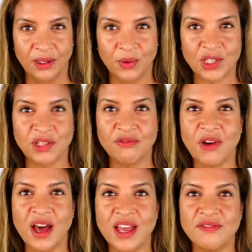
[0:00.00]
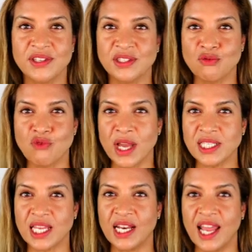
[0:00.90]
Question 5 is the right
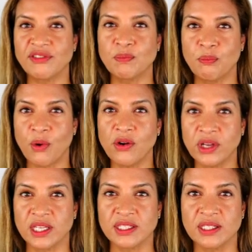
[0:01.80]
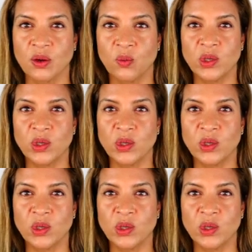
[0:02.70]
and left bronchus,